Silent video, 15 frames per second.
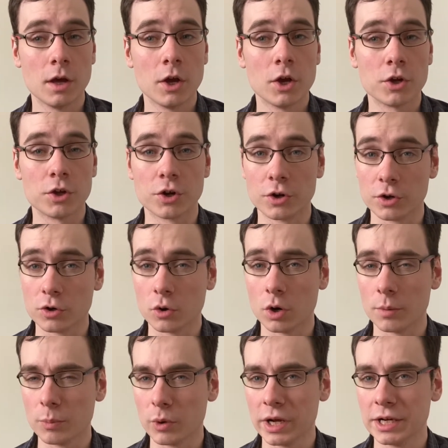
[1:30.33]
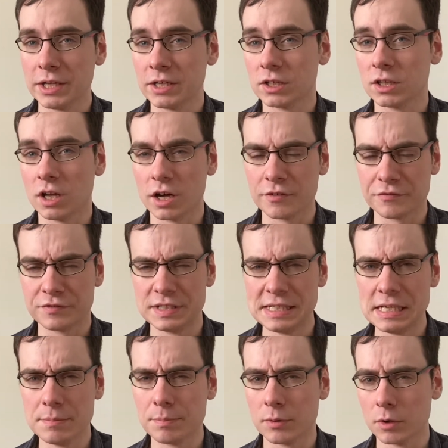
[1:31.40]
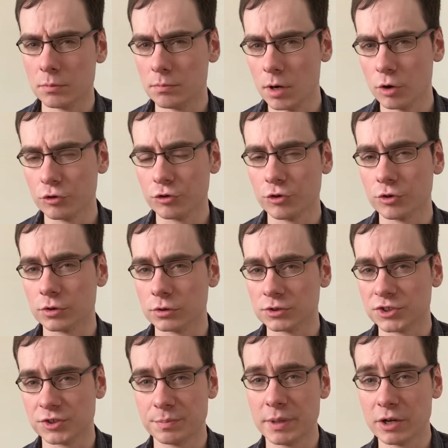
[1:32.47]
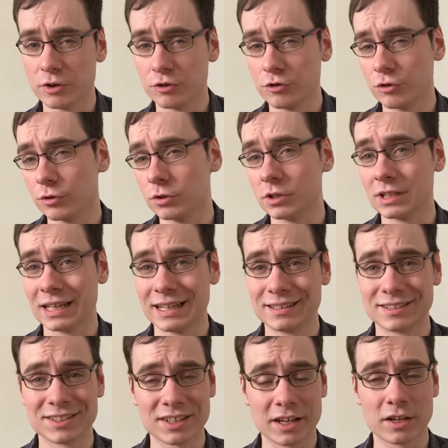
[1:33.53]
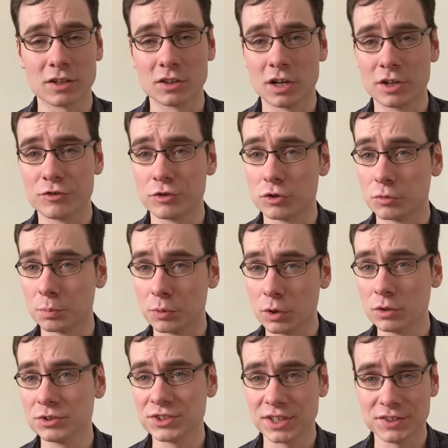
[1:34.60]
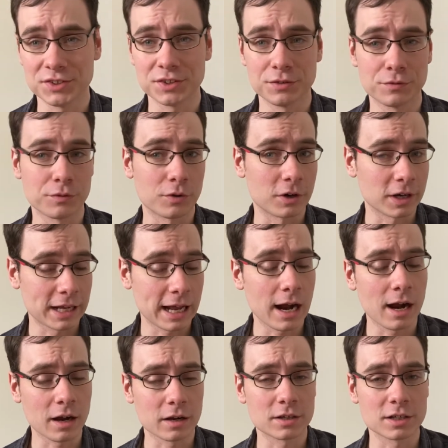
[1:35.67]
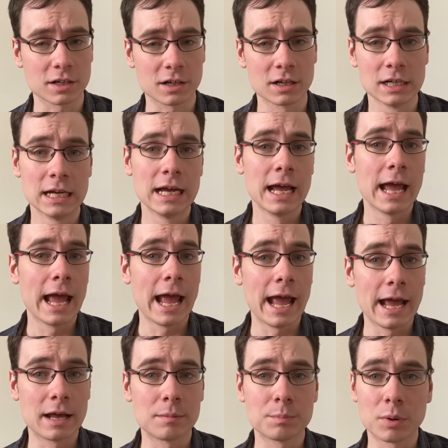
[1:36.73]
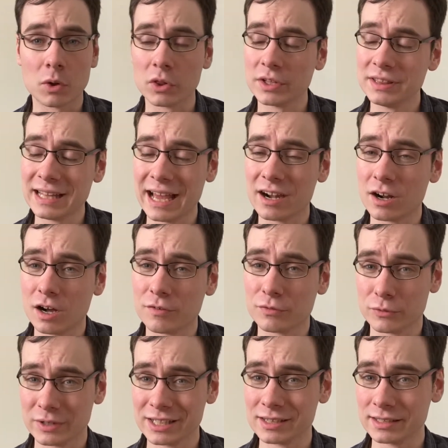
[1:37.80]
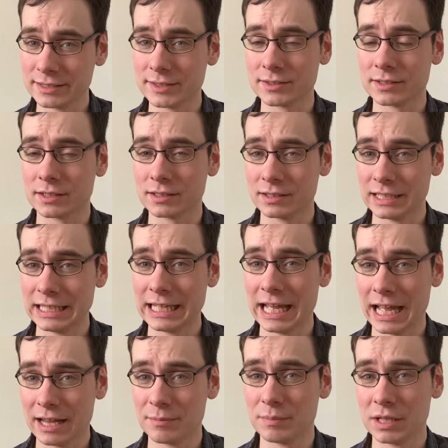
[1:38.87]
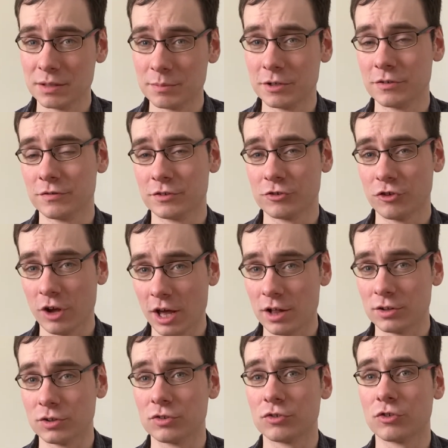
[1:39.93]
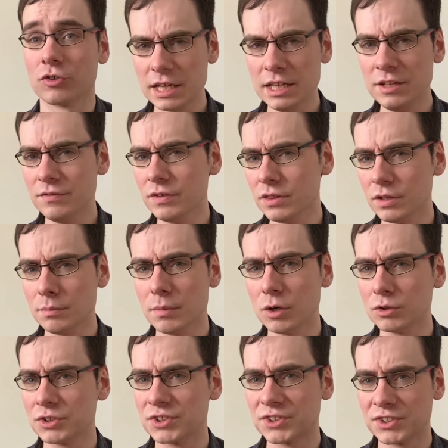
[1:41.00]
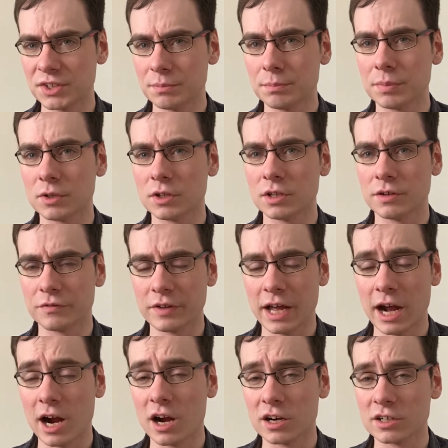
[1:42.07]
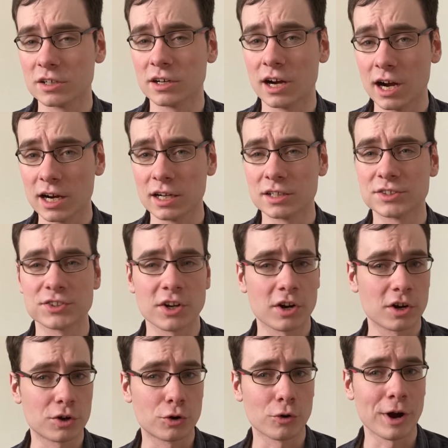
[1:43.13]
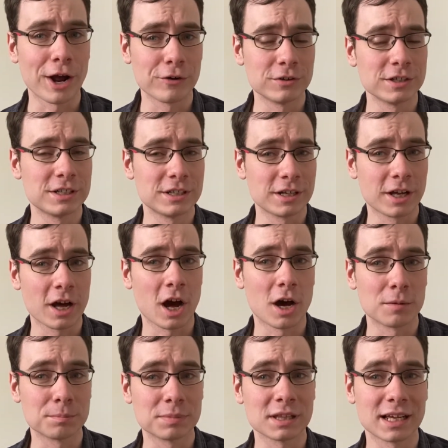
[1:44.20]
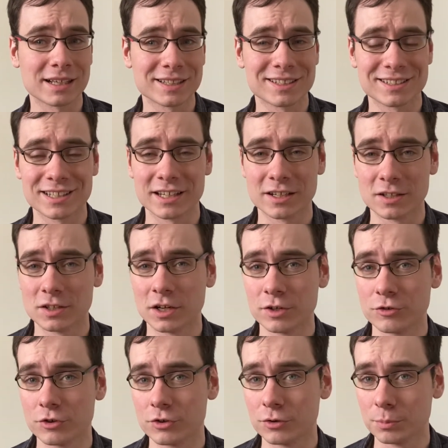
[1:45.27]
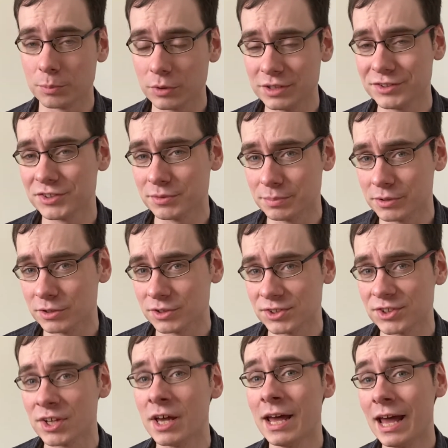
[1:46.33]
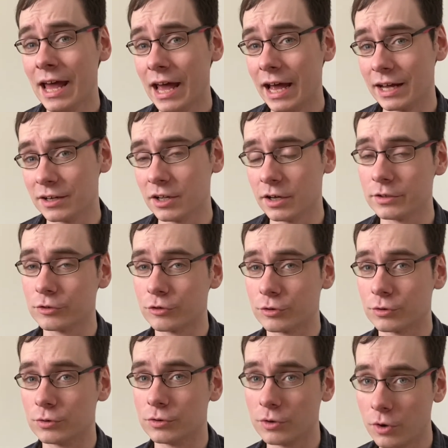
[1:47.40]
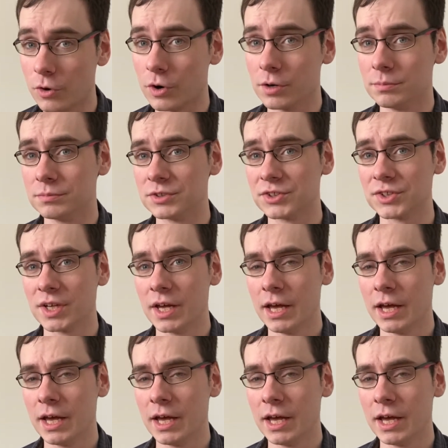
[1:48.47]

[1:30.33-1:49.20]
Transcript: You're incorporating a lot of deep emotional, spiritual, and psychological processing for a character, and pulling that off realistically can be a bit of a challenge. Even the most simple of character arcs are grounded in complex psychological principles and cultural norms.